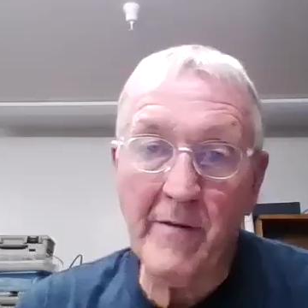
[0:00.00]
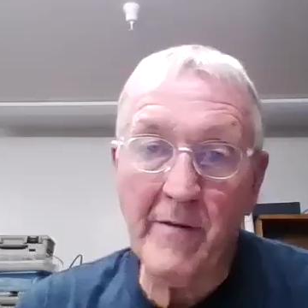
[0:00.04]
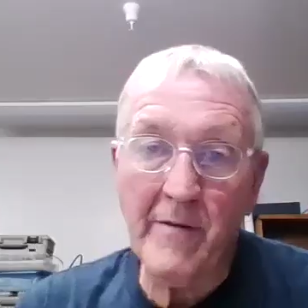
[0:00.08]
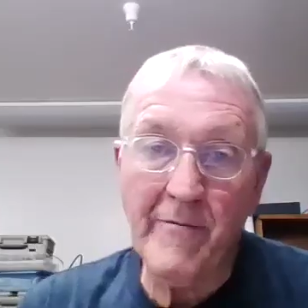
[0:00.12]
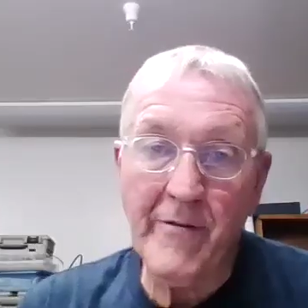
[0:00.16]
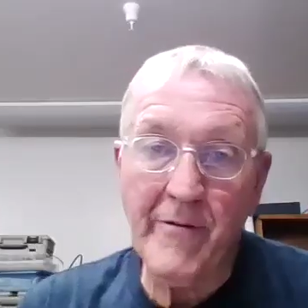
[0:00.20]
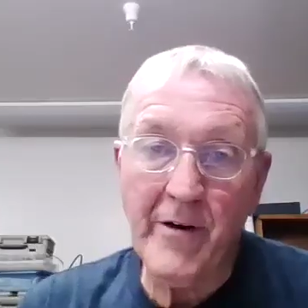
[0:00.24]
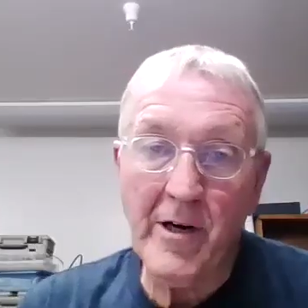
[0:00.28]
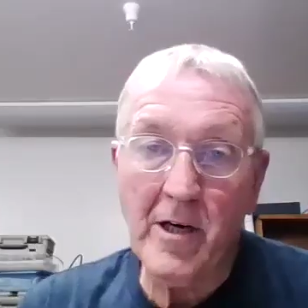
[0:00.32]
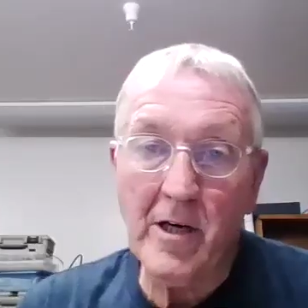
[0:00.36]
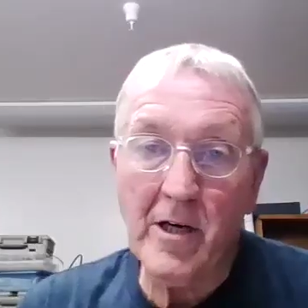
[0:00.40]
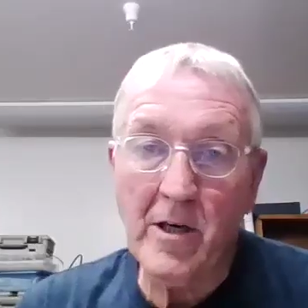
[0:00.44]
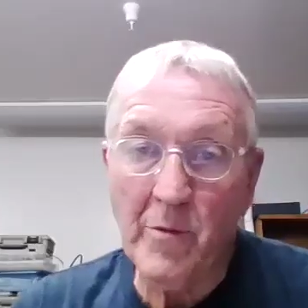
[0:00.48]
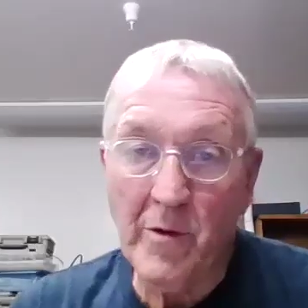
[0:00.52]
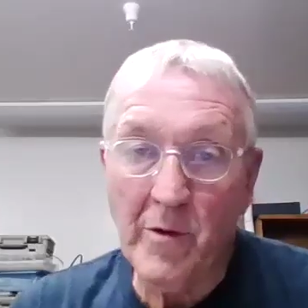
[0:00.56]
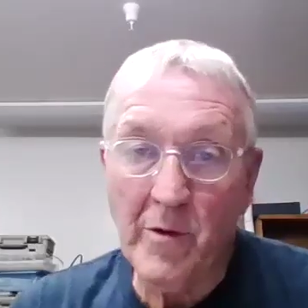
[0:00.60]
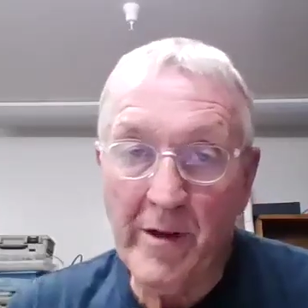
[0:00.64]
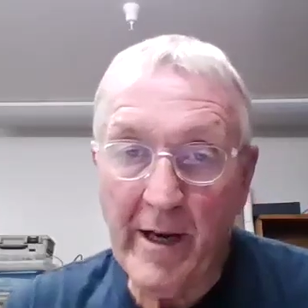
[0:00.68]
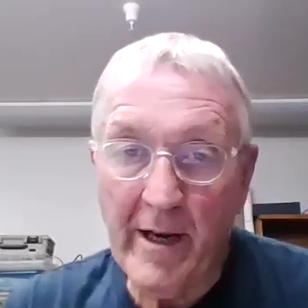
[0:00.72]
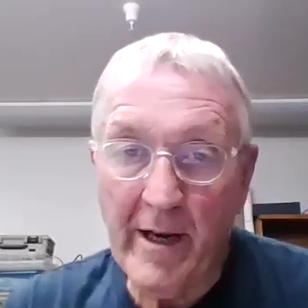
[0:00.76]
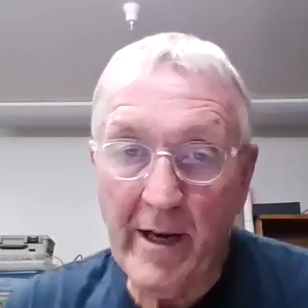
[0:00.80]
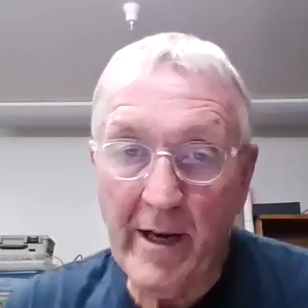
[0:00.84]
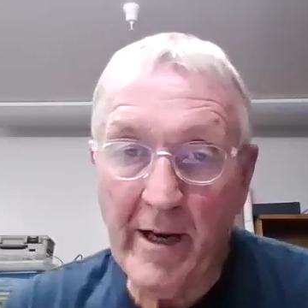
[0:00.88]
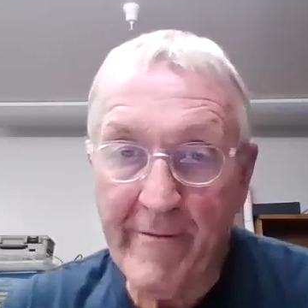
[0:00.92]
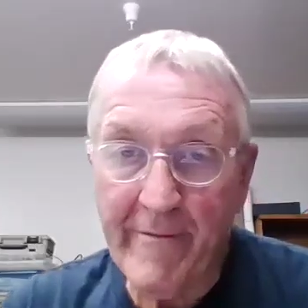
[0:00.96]
kind of a
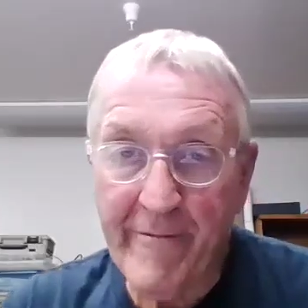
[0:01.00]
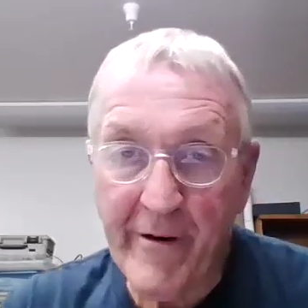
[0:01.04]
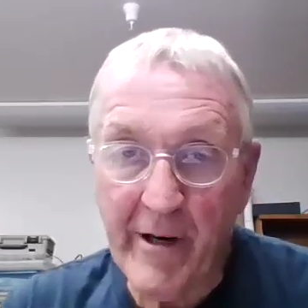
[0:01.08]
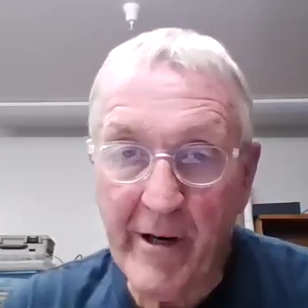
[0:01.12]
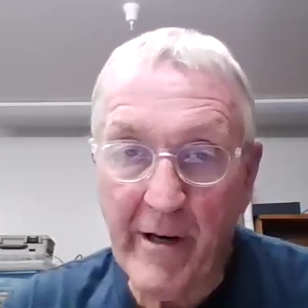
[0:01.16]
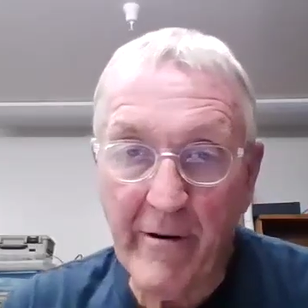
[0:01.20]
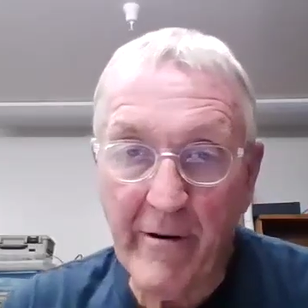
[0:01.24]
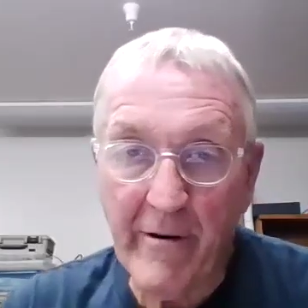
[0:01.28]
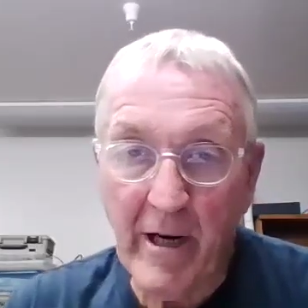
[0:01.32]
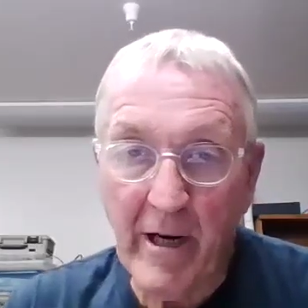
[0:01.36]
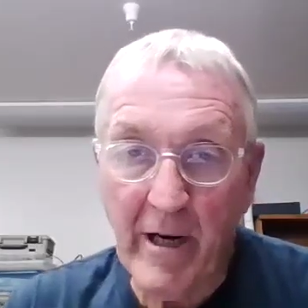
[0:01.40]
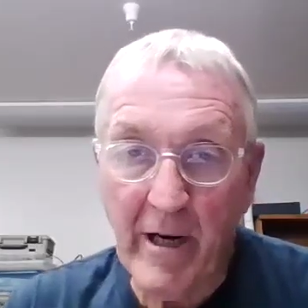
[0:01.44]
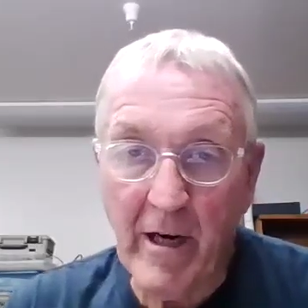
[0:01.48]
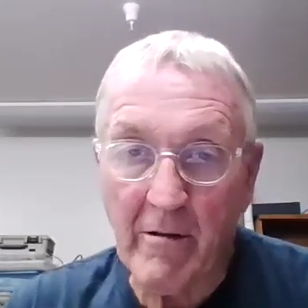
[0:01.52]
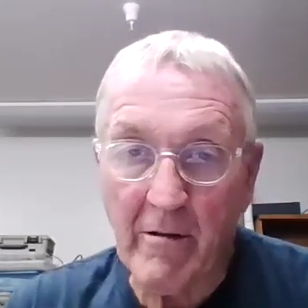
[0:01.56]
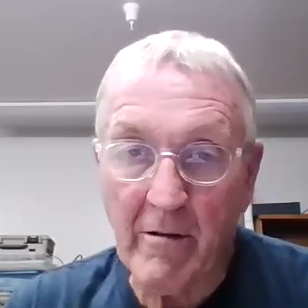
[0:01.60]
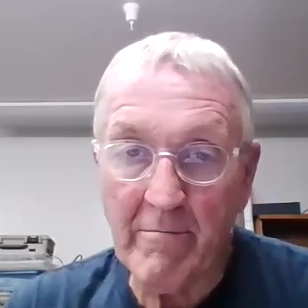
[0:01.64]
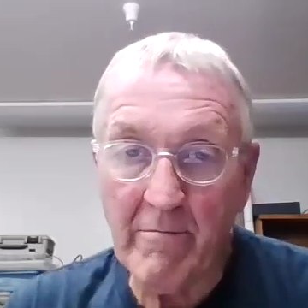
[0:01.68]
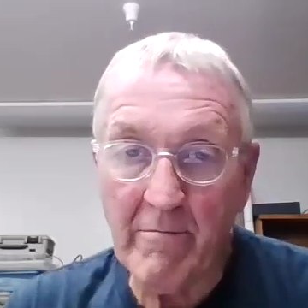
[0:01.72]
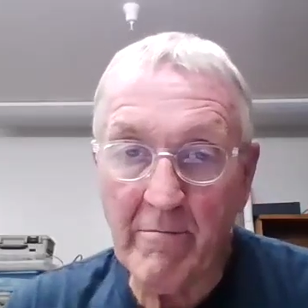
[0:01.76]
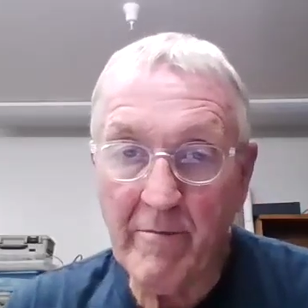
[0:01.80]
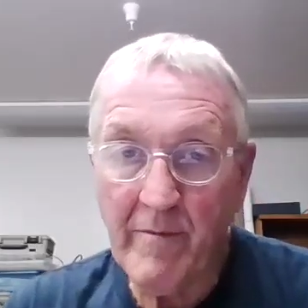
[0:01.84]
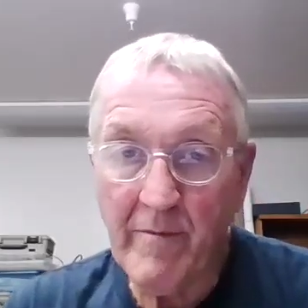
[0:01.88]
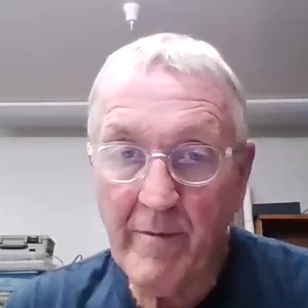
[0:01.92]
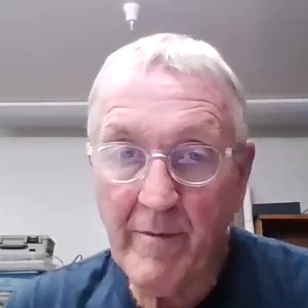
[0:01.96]
variable they got to figure
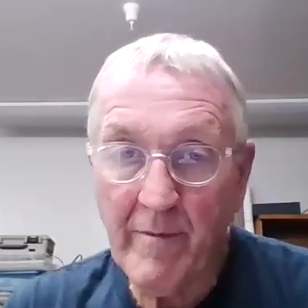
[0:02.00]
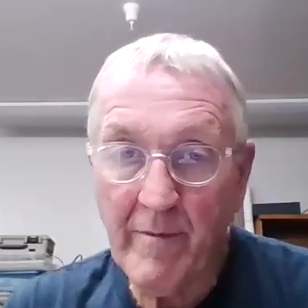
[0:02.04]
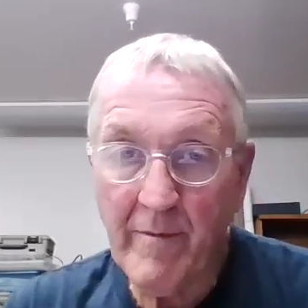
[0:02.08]
out.